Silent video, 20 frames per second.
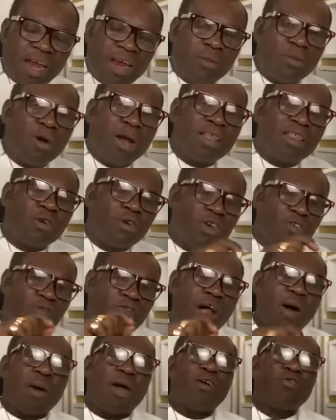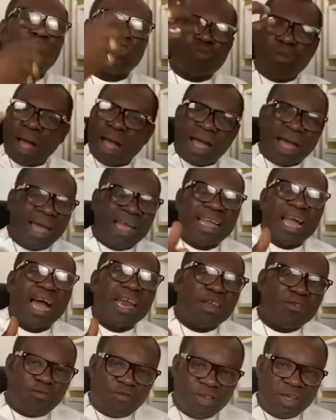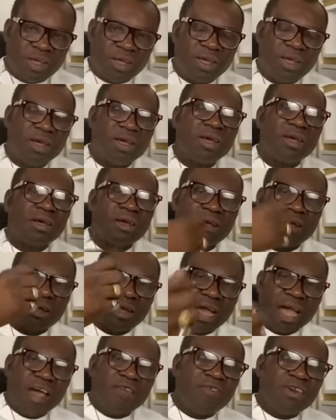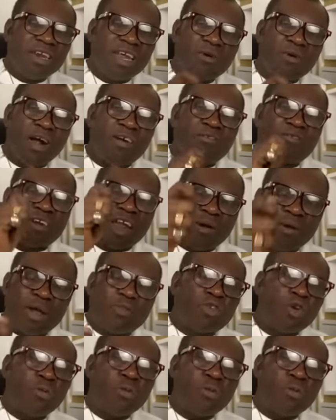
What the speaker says: be an embryo, the flower, the tumor, and ya defeat. Every day, one flower,